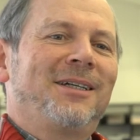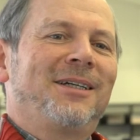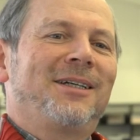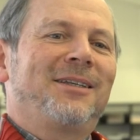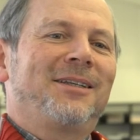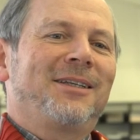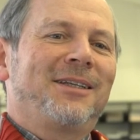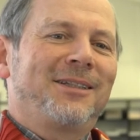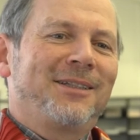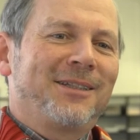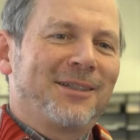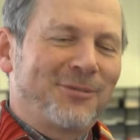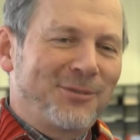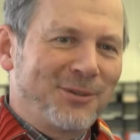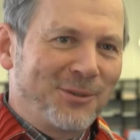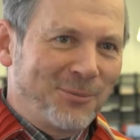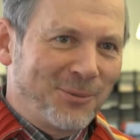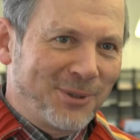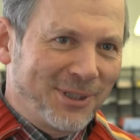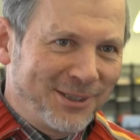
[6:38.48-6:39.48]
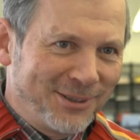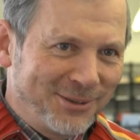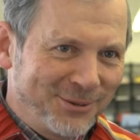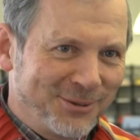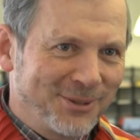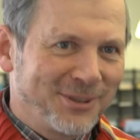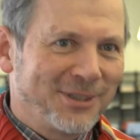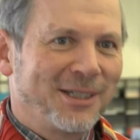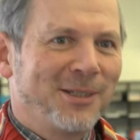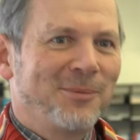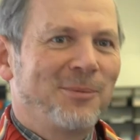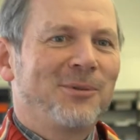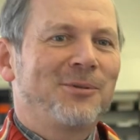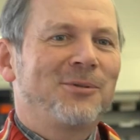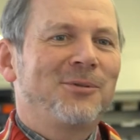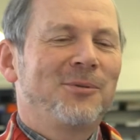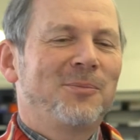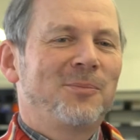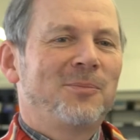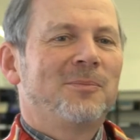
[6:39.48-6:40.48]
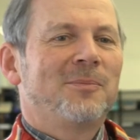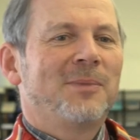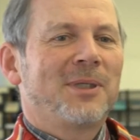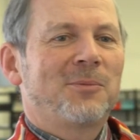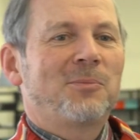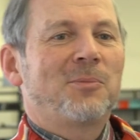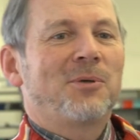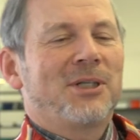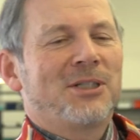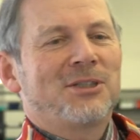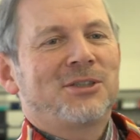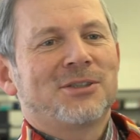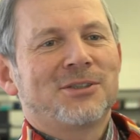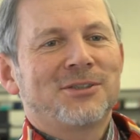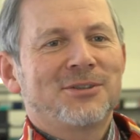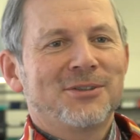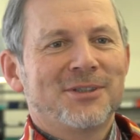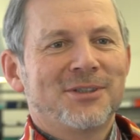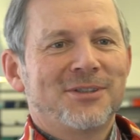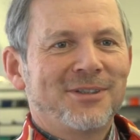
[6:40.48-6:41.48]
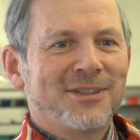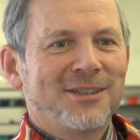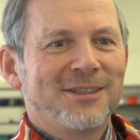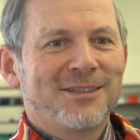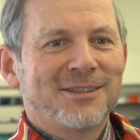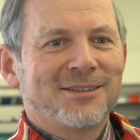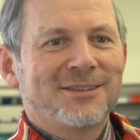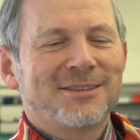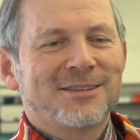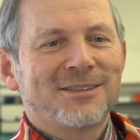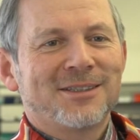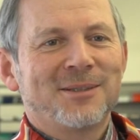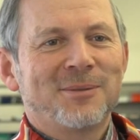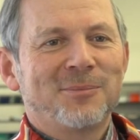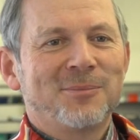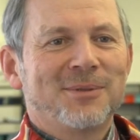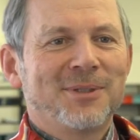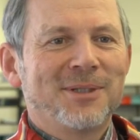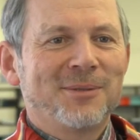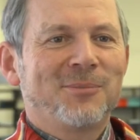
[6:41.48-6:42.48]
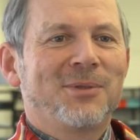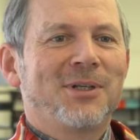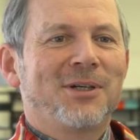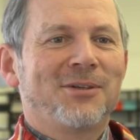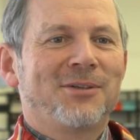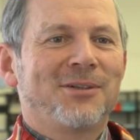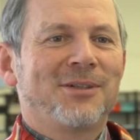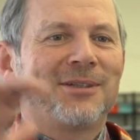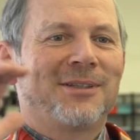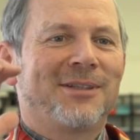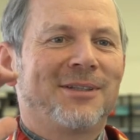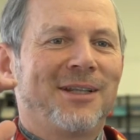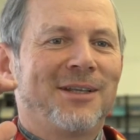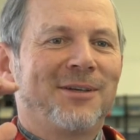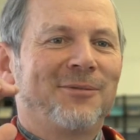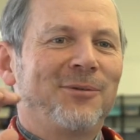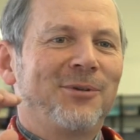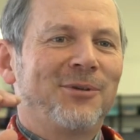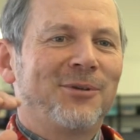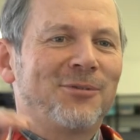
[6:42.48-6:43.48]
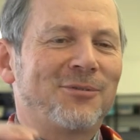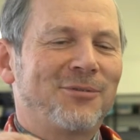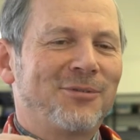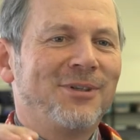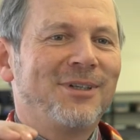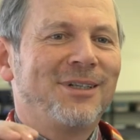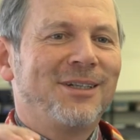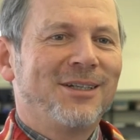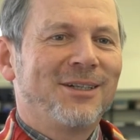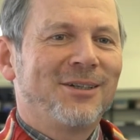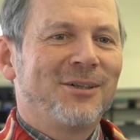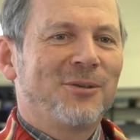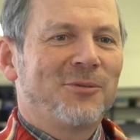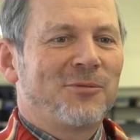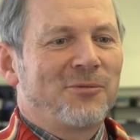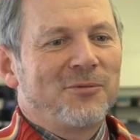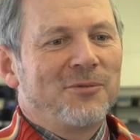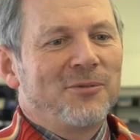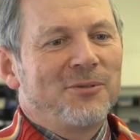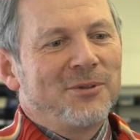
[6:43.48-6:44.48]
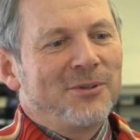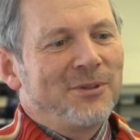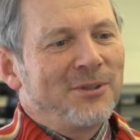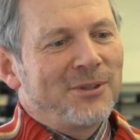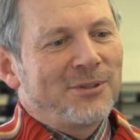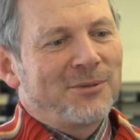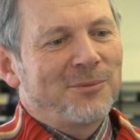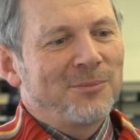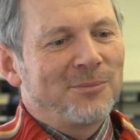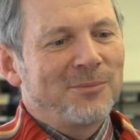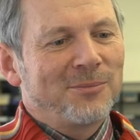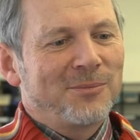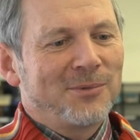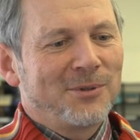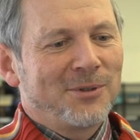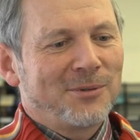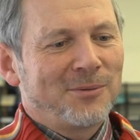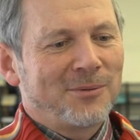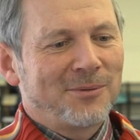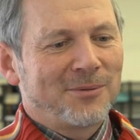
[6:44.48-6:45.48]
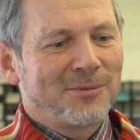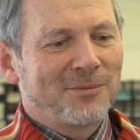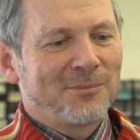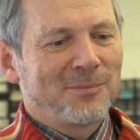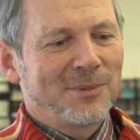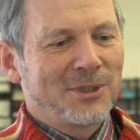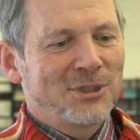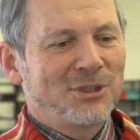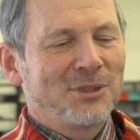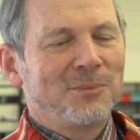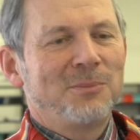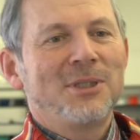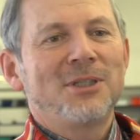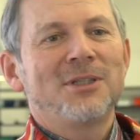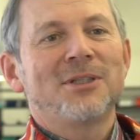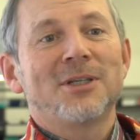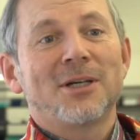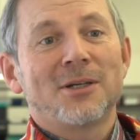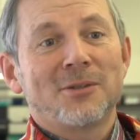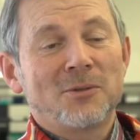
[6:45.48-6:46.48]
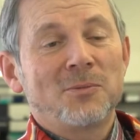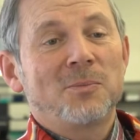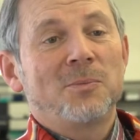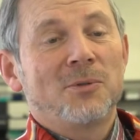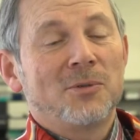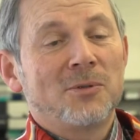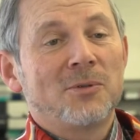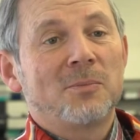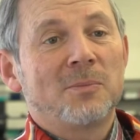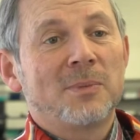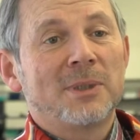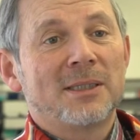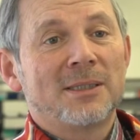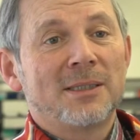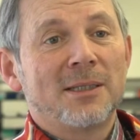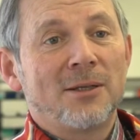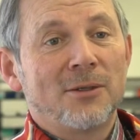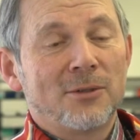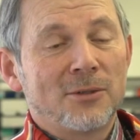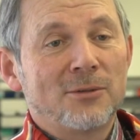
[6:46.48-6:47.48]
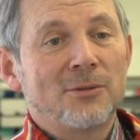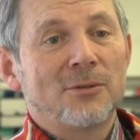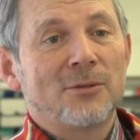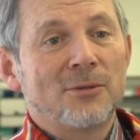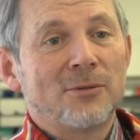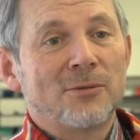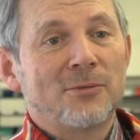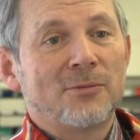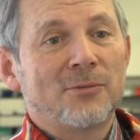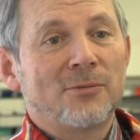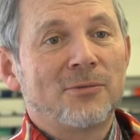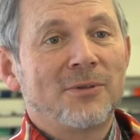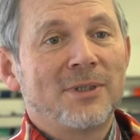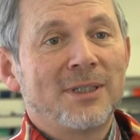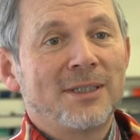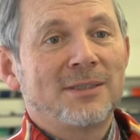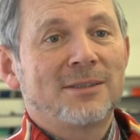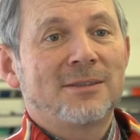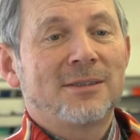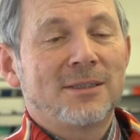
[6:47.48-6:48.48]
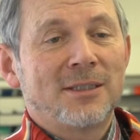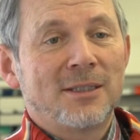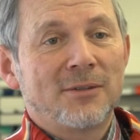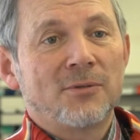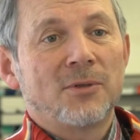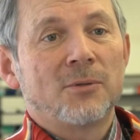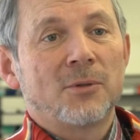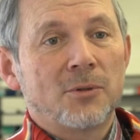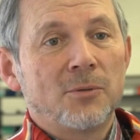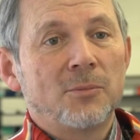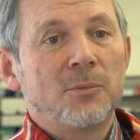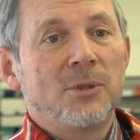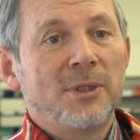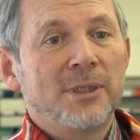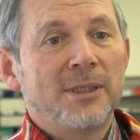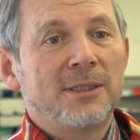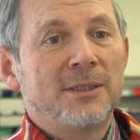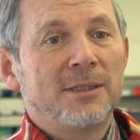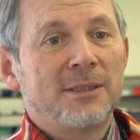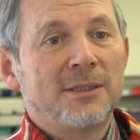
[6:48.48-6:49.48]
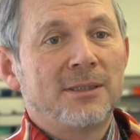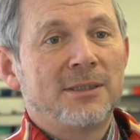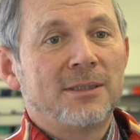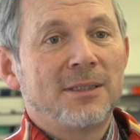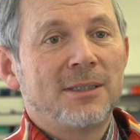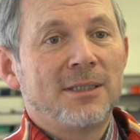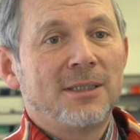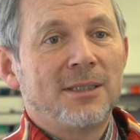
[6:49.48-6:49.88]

and then after a while you are able to make pressure. So I think it's, um, I'm now at the level of, of not, not much immediate output, but a lot of things that have accumulated